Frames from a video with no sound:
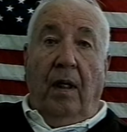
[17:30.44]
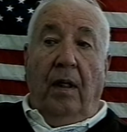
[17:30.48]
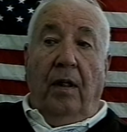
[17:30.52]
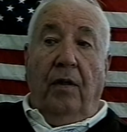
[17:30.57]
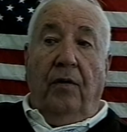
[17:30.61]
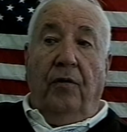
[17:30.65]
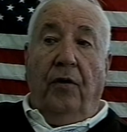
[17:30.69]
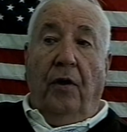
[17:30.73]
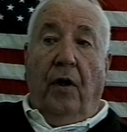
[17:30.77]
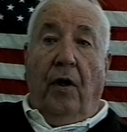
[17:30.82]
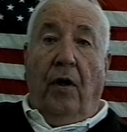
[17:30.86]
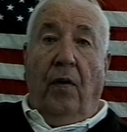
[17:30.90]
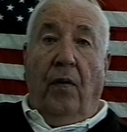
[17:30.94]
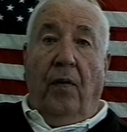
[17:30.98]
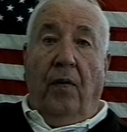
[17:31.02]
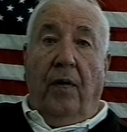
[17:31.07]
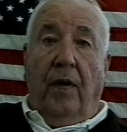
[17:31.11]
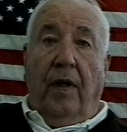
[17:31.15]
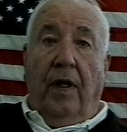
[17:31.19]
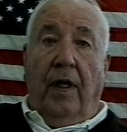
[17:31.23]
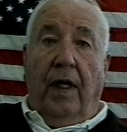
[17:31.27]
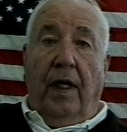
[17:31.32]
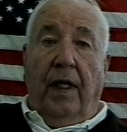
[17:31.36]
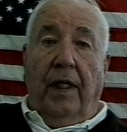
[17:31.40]

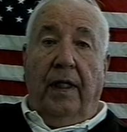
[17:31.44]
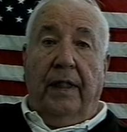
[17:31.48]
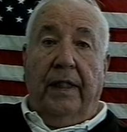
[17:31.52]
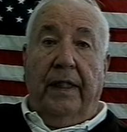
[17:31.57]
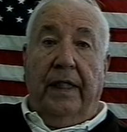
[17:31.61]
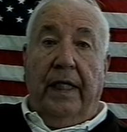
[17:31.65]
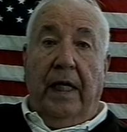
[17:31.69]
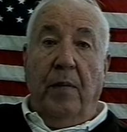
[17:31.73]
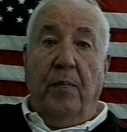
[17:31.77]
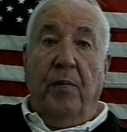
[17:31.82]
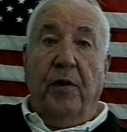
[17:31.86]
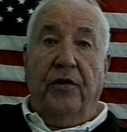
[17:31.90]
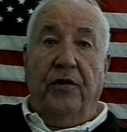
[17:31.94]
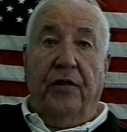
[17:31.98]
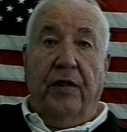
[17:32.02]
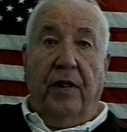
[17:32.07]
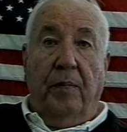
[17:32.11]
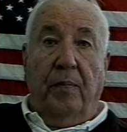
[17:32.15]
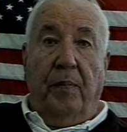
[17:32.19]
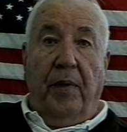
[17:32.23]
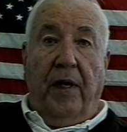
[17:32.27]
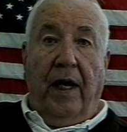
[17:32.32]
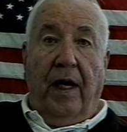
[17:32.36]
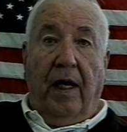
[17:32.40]
So I missed
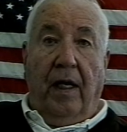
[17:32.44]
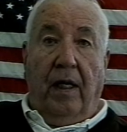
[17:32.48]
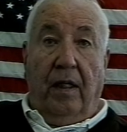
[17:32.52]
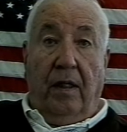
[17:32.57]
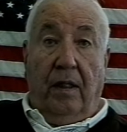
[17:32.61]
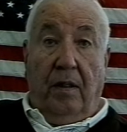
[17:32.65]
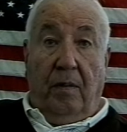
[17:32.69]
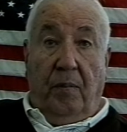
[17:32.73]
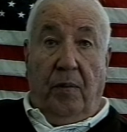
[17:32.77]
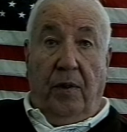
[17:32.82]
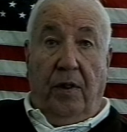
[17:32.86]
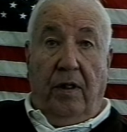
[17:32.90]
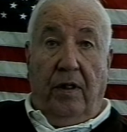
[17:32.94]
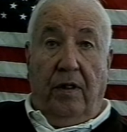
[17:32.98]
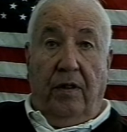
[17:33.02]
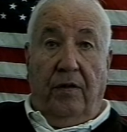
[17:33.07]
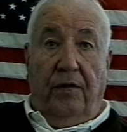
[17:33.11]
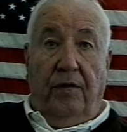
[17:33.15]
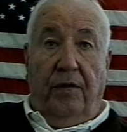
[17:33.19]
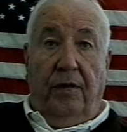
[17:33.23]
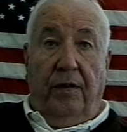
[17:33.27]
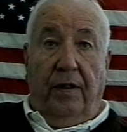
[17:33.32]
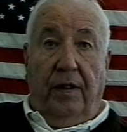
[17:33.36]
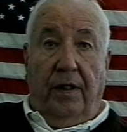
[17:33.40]
the Battle of the
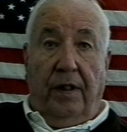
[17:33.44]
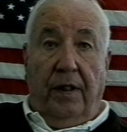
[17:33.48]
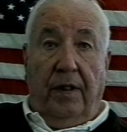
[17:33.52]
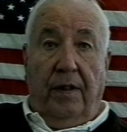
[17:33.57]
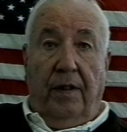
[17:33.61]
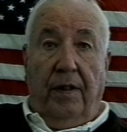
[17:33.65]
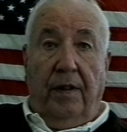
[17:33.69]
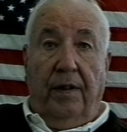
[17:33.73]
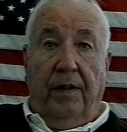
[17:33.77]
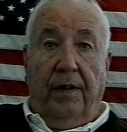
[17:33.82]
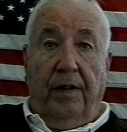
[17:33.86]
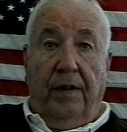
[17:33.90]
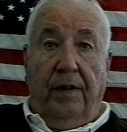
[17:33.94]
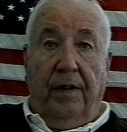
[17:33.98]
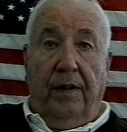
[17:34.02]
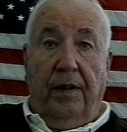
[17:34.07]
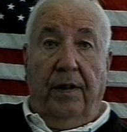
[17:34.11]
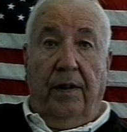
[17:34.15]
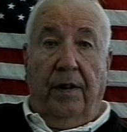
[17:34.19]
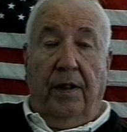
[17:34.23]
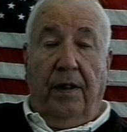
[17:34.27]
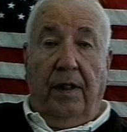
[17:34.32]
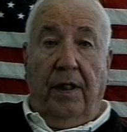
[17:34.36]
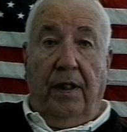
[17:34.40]
Bulge,
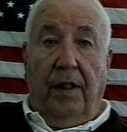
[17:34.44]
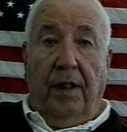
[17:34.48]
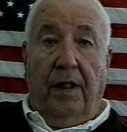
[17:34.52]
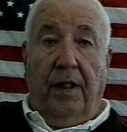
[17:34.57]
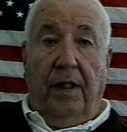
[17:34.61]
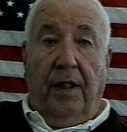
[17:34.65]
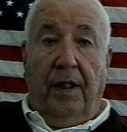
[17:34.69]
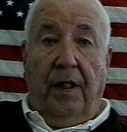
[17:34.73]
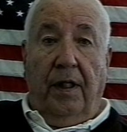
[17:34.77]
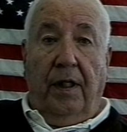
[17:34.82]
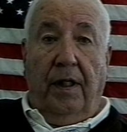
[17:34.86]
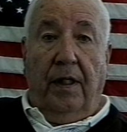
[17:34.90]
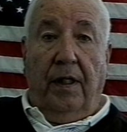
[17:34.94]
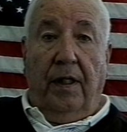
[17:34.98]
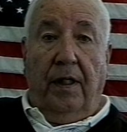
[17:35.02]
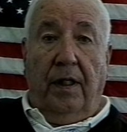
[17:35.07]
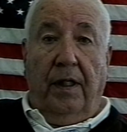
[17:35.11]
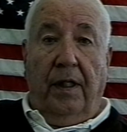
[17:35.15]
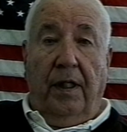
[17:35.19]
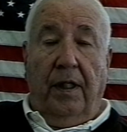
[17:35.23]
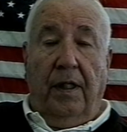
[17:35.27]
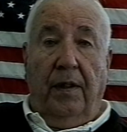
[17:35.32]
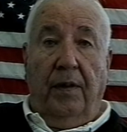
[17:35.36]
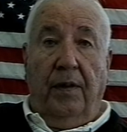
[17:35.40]

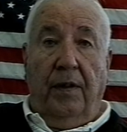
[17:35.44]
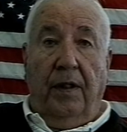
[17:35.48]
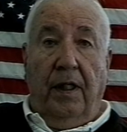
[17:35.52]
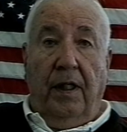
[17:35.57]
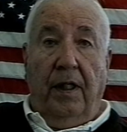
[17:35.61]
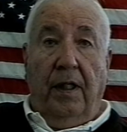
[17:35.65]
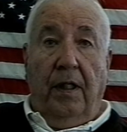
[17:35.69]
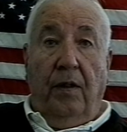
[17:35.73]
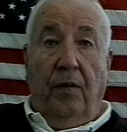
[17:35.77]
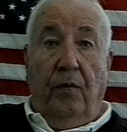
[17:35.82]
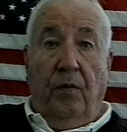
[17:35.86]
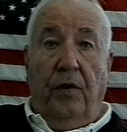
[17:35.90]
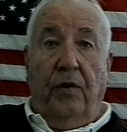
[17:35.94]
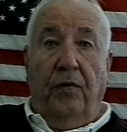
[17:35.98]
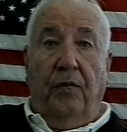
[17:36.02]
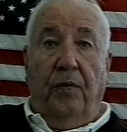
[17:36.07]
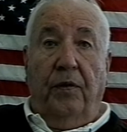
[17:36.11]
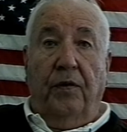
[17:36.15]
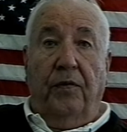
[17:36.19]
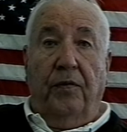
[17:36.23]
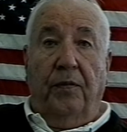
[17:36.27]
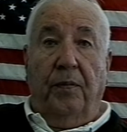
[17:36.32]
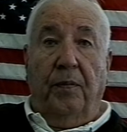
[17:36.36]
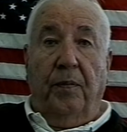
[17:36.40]
and which
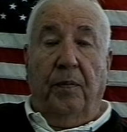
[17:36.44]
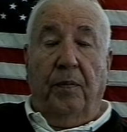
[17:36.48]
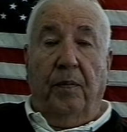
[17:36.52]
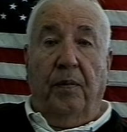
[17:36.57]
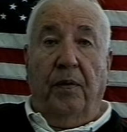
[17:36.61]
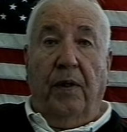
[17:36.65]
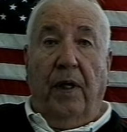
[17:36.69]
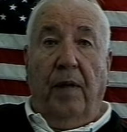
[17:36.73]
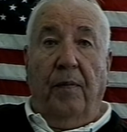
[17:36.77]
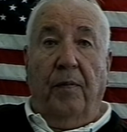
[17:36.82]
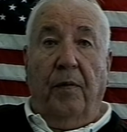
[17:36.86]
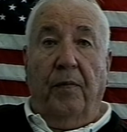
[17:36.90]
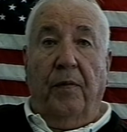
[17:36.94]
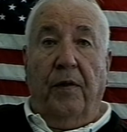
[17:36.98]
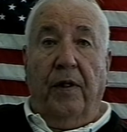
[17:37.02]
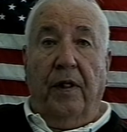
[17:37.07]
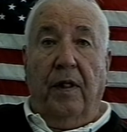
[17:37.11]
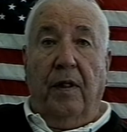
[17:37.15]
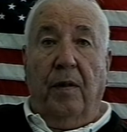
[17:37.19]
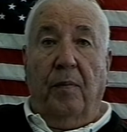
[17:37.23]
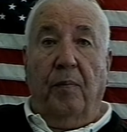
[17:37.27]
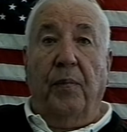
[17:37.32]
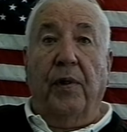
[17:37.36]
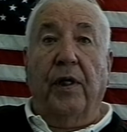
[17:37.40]
was
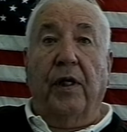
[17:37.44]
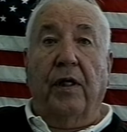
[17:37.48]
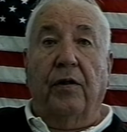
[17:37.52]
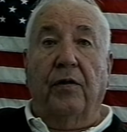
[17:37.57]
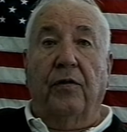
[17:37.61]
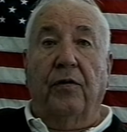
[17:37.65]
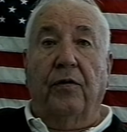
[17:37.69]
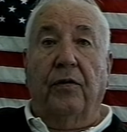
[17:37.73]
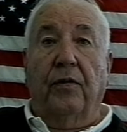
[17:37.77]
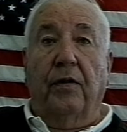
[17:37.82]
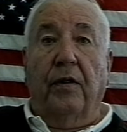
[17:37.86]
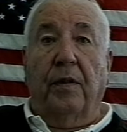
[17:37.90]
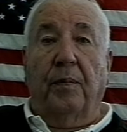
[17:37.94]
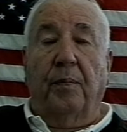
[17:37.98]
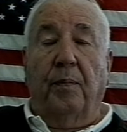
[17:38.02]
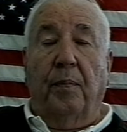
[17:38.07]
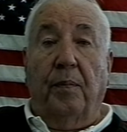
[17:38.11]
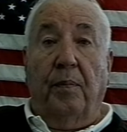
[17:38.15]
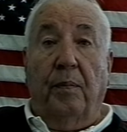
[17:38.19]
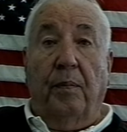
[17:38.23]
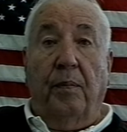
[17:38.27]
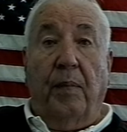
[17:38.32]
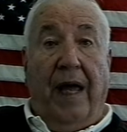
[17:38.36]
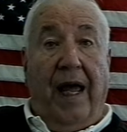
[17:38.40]
probably the biggest uh,
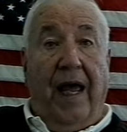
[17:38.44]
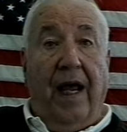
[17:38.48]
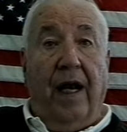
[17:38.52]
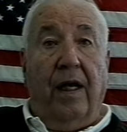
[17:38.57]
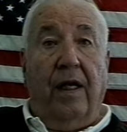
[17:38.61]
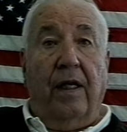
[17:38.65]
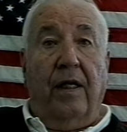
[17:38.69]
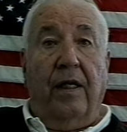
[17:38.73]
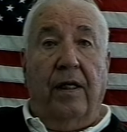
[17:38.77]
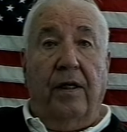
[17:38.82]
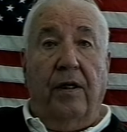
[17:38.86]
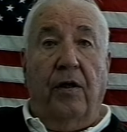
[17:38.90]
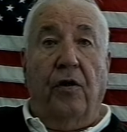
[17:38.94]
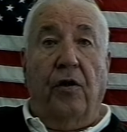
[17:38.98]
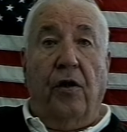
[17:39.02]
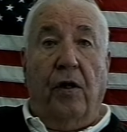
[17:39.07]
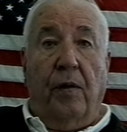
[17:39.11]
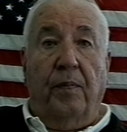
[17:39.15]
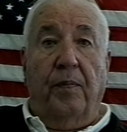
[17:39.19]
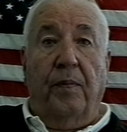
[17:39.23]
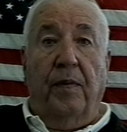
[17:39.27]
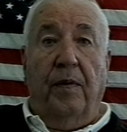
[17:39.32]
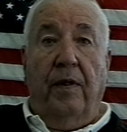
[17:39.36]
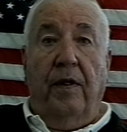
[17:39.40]
battle in
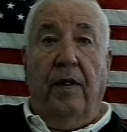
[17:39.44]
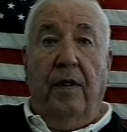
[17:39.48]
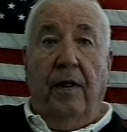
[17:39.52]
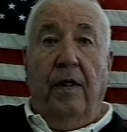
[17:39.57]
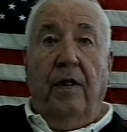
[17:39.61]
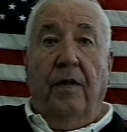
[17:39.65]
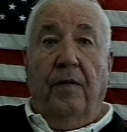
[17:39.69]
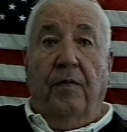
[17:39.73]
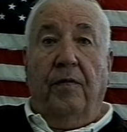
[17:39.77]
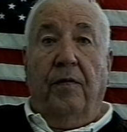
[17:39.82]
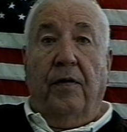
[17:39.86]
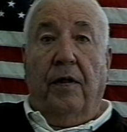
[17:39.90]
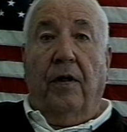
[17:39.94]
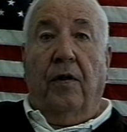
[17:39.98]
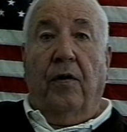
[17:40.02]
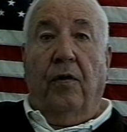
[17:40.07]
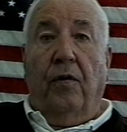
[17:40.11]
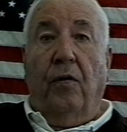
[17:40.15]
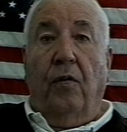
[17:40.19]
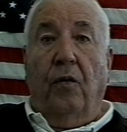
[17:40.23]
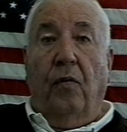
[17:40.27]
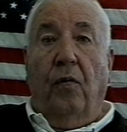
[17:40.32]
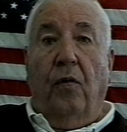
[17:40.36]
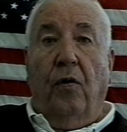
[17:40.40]
Europe for the
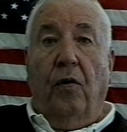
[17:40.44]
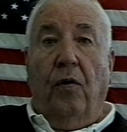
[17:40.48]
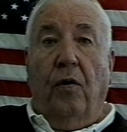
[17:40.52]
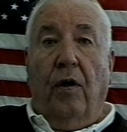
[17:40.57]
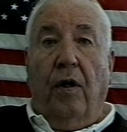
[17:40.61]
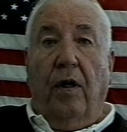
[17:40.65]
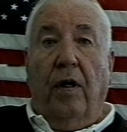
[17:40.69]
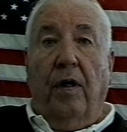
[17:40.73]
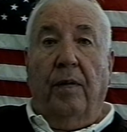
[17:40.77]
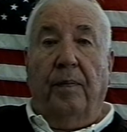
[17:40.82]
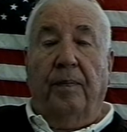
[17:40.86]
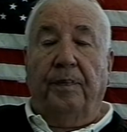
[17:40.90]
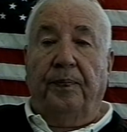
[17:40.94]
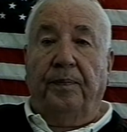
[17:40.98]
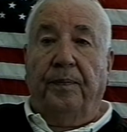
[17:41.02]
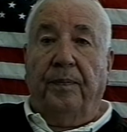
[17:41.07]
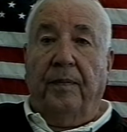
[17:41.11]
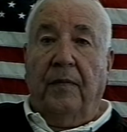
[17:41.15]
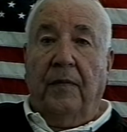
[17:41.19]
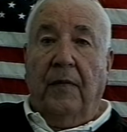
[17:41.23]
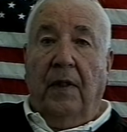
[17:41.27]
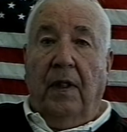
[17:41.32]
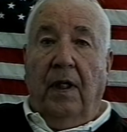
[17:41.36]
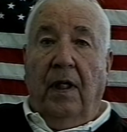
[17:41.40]
whole war.
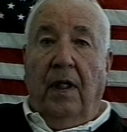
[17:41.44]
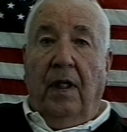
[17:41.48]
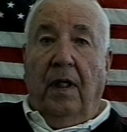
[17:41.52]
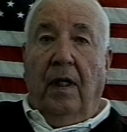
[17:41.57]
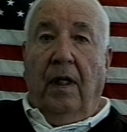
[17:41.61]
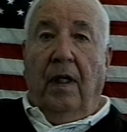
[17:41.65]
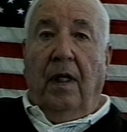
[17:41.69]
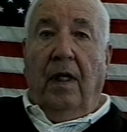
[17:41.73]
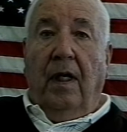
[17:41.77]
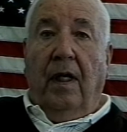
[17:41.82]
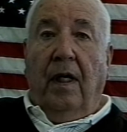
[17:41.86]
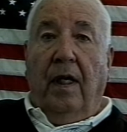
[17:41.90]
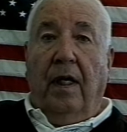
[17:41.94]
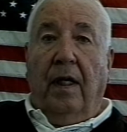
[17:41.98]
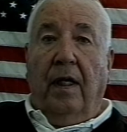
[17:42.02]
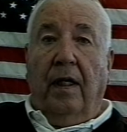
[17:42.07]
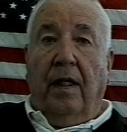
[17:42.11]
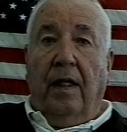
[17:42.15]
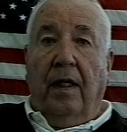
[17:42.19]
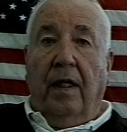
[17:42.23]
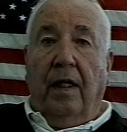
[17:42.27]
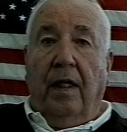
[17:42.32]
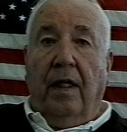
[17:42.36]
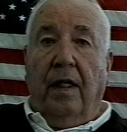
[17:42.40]

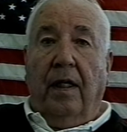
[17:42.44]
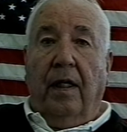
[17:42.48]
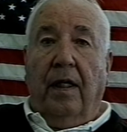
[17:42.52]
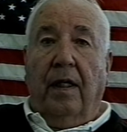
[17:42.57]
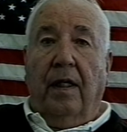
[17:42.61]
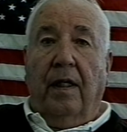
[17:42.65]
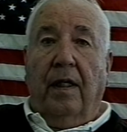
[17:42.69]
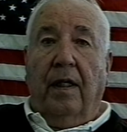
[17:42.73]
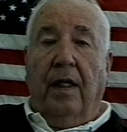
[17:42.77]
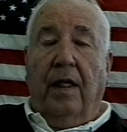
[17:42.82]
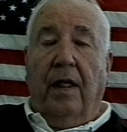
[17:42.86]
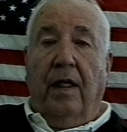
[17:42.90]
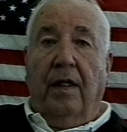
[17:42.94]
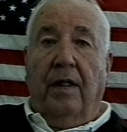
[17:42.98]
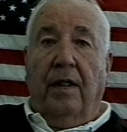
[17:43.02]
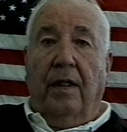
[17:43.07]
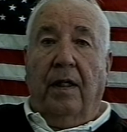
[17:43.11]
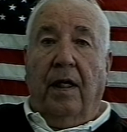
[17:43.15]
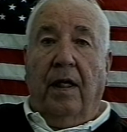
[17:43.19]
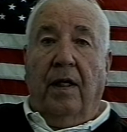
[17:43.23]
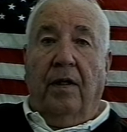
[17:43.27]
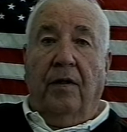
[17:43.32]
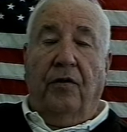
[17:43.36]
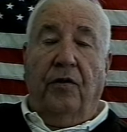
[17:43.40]
And, uh,
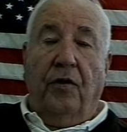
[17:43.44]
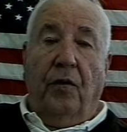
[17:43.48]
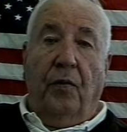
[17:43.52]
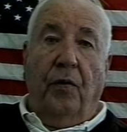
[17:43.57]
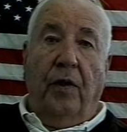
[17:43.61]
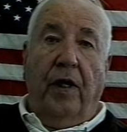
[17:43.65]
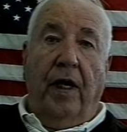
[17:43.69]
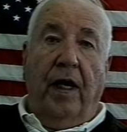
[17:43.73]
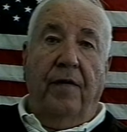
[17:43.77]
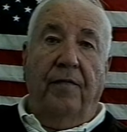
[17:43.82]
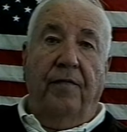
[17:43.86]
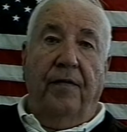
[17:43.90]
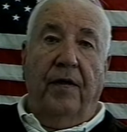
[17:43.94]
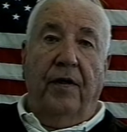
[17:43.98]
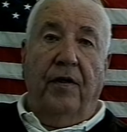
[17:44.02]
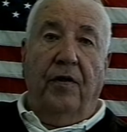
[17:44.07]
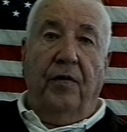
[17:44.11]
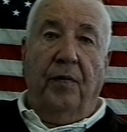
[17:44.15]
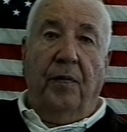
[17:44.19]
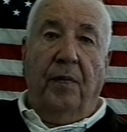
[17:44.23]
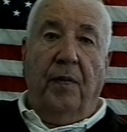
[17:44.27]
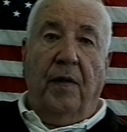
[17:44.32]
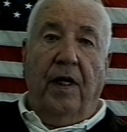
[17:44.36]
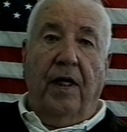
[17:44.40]
and, uh, so when I
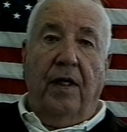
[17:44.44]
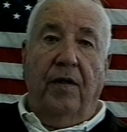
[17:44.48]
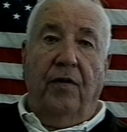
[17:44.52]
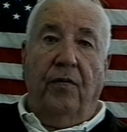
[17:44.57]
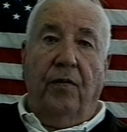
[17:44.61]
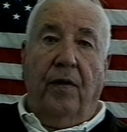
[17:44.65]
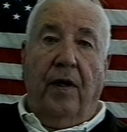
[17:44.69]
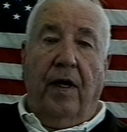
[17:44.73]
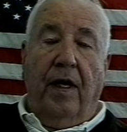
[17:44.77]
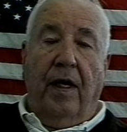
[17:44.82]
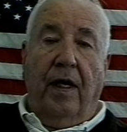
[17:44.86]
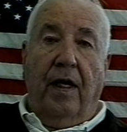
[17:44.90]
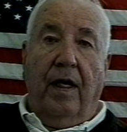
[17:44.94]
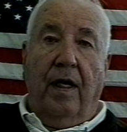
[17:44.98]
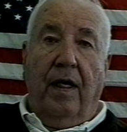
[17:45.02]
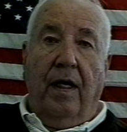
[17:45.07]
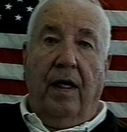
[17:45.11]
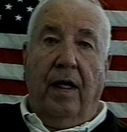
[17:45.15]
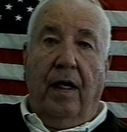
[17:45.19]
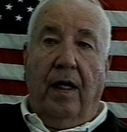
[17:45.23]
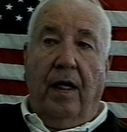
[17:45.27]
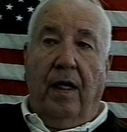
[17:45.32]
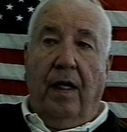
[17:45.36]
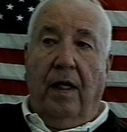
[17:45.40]
finished my training,
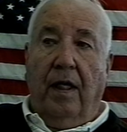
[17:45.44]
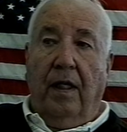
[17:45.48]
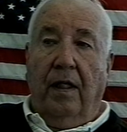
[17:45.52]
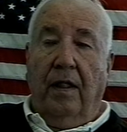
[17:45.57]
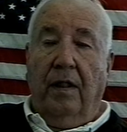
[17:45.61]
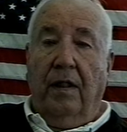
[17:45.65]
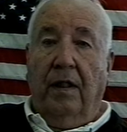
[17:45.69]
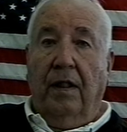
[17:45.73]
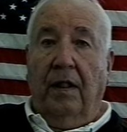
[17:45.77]
uh,